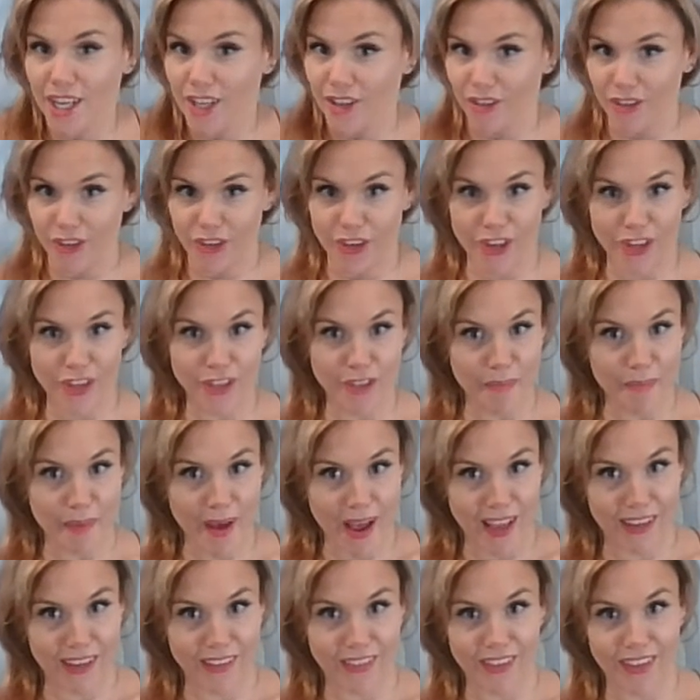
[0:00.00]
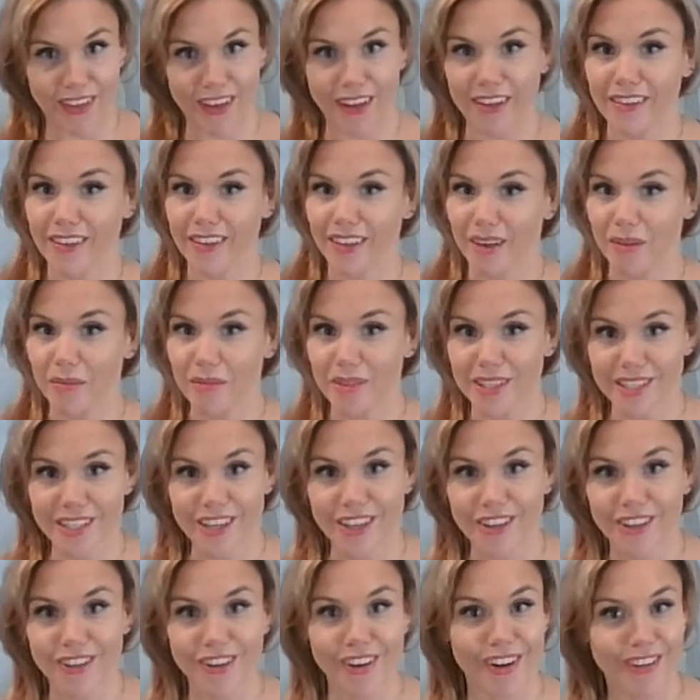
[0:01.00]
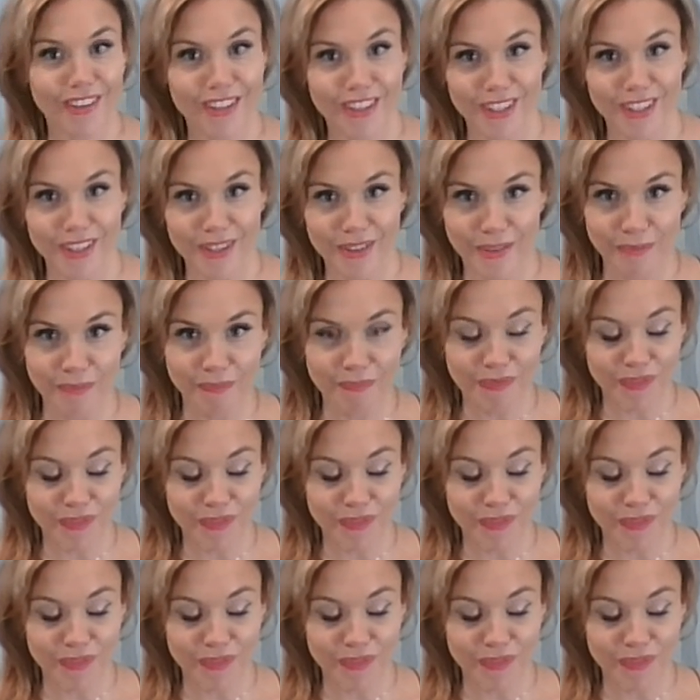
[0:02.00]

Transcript: the good, the bad, the ugly. I'm going to tell it all to you.